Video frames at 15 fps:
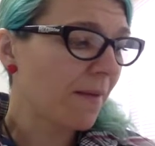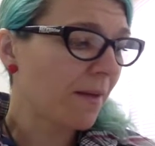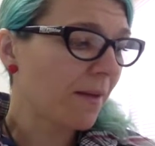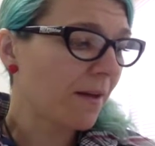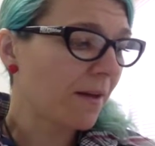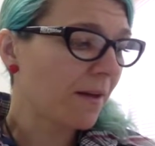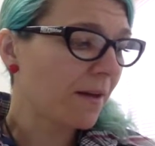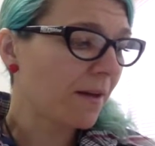
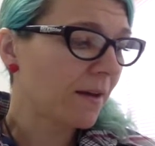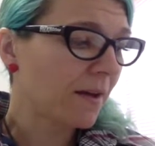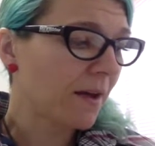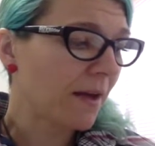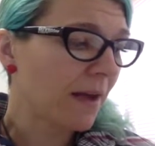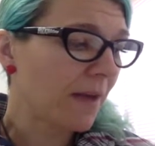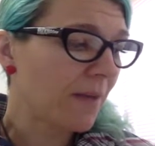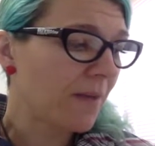
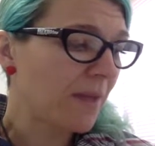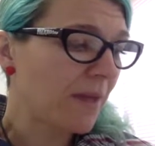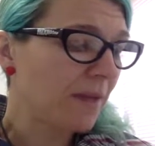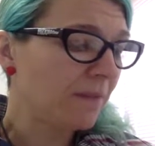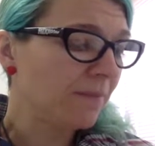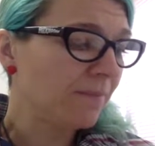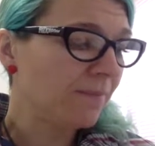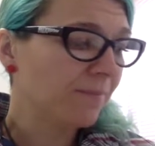and
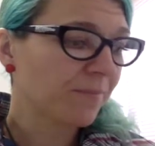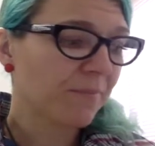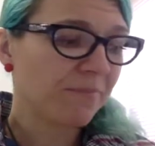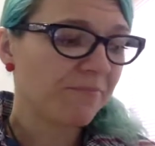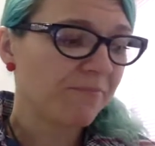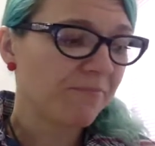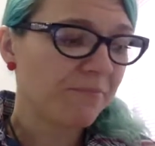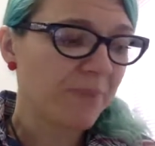then
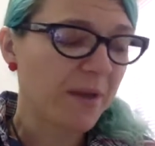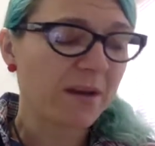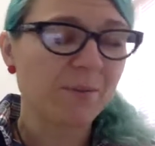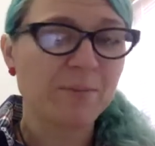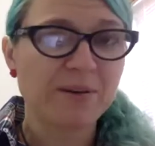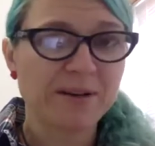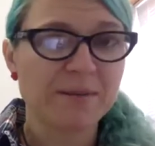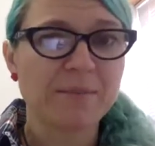that'll
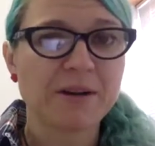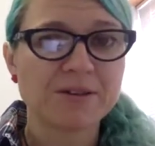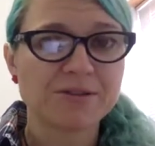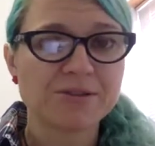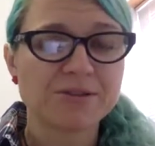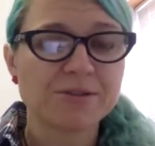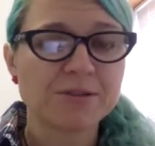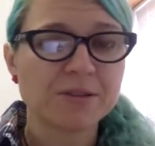be
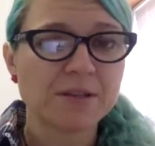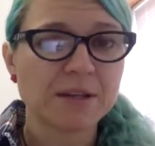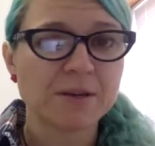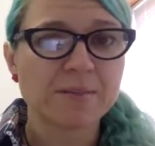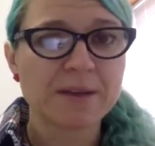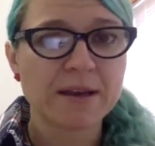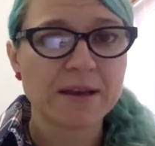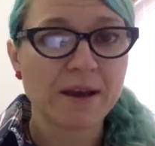
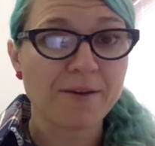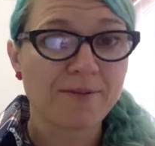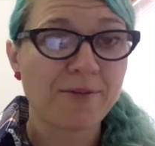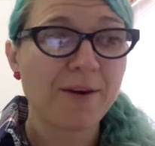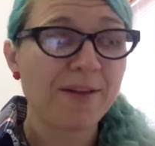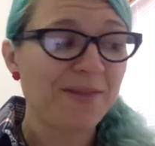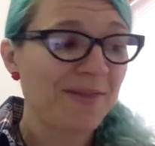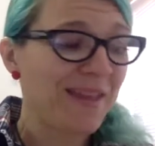enough,
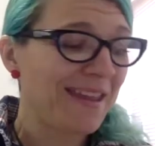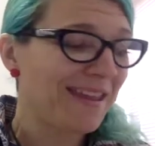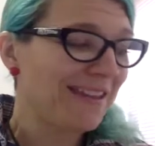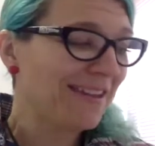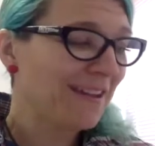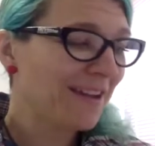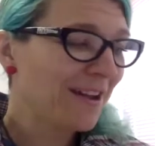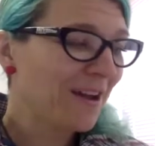I
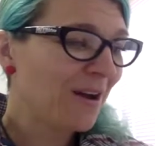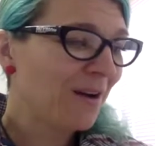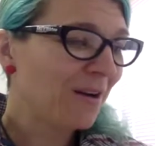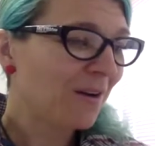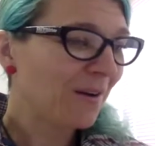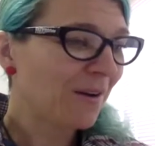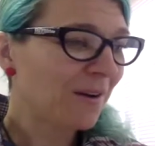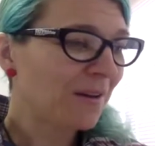think,
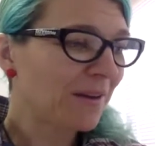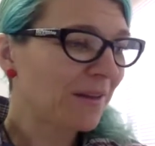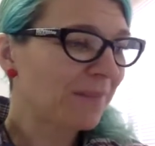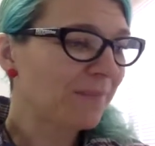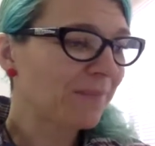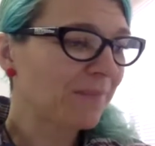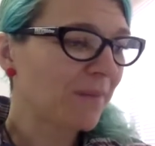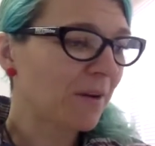or
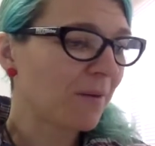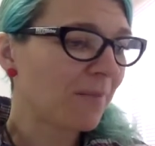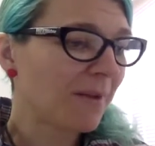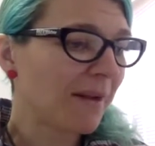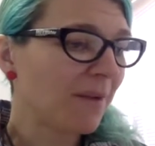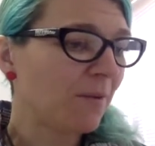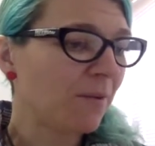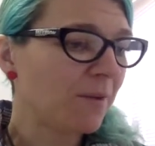I'll
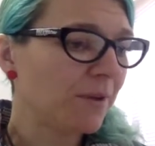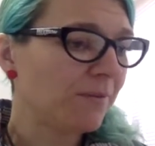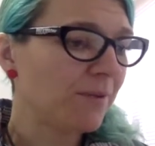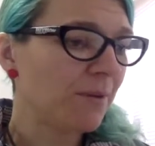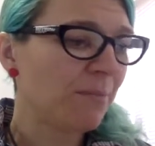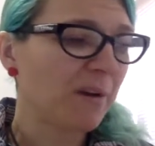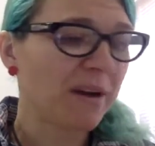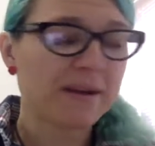make all of
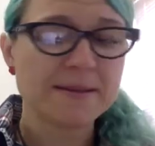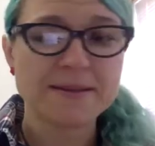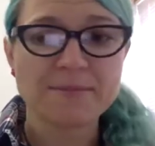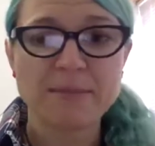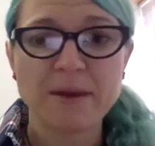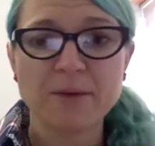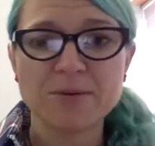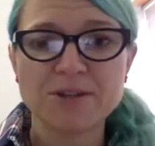your brains
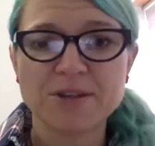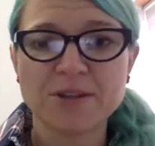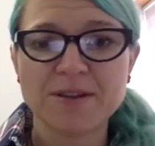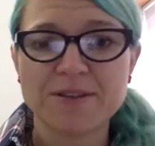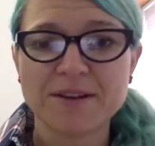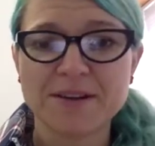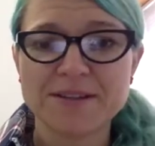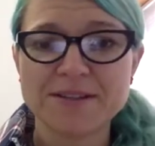melt,
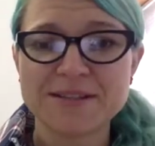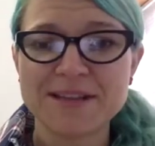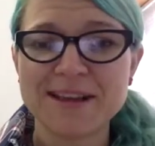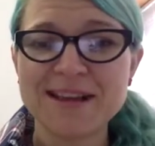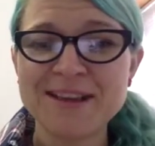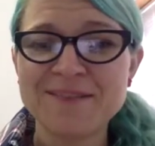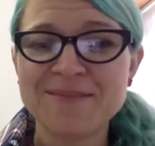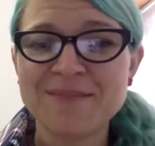I'd
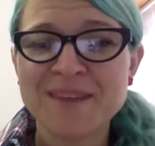say.